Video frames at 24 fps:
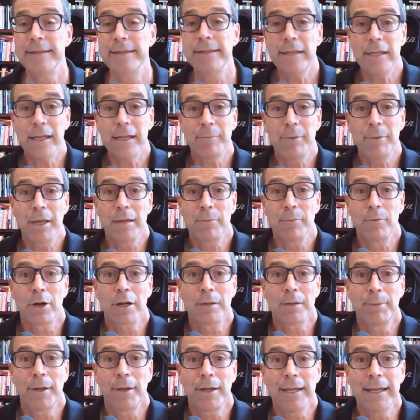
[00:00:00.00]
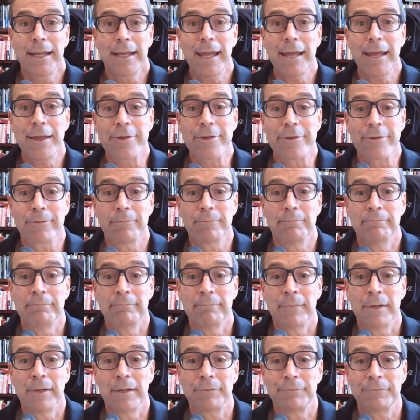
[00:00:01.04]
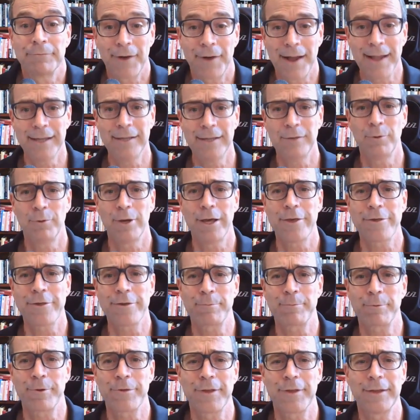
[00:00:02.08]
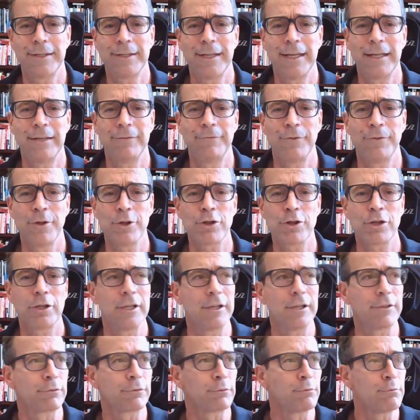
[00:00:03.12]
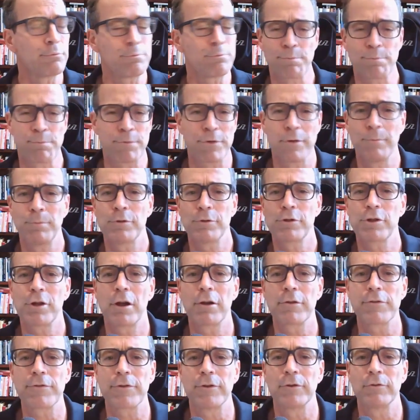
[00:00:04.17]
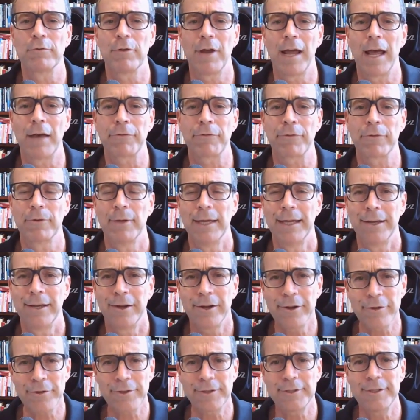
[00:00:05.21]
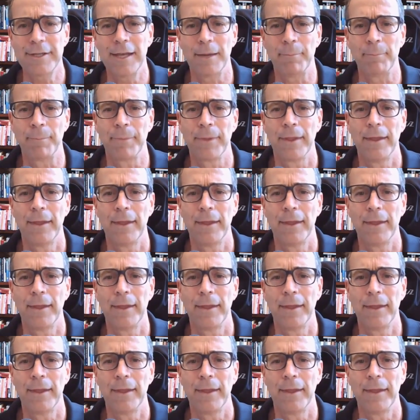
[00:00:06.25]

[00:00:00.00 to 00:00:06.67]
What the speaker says: then you can make a more compelling case. Find ways to present data visually through simple charts and graphs. Now, here's a tip.